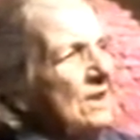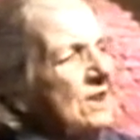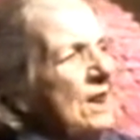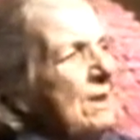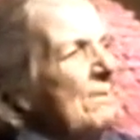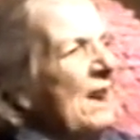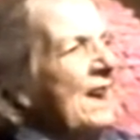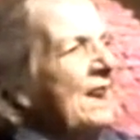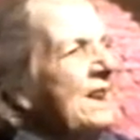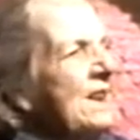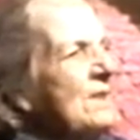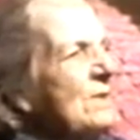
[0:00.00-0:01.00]
Seemed
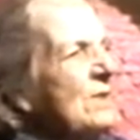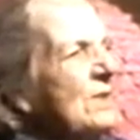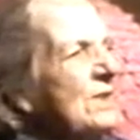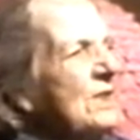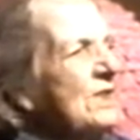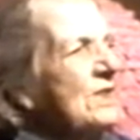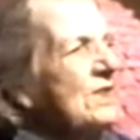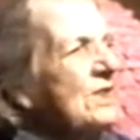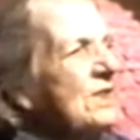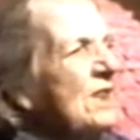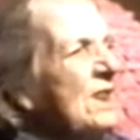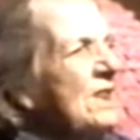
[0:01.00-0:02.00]
like it was.
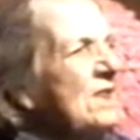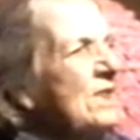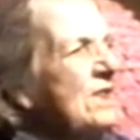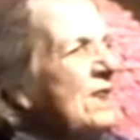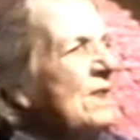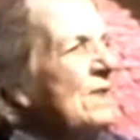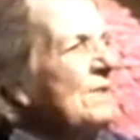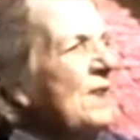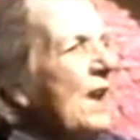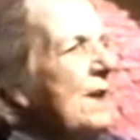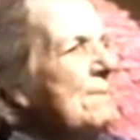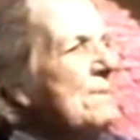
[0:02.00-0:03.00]
His given
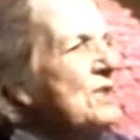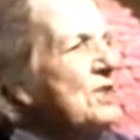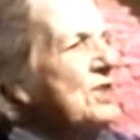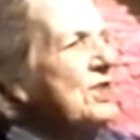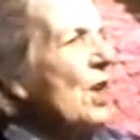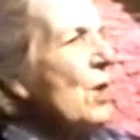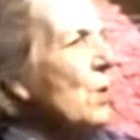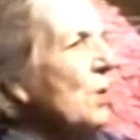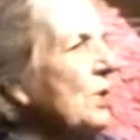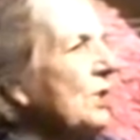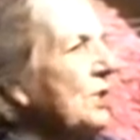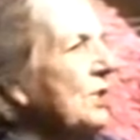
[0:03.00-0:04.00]
name was
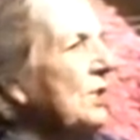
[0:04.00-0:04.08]
Thorne.